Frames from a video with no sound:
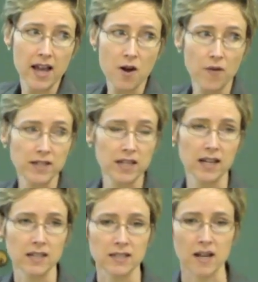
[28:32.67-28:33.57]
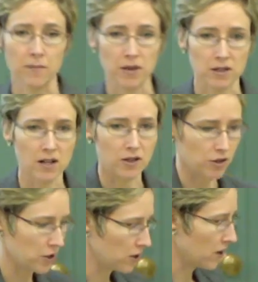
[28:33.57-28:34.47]
If I take a step that's not
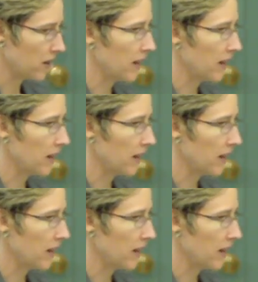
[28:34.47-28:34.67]
just along the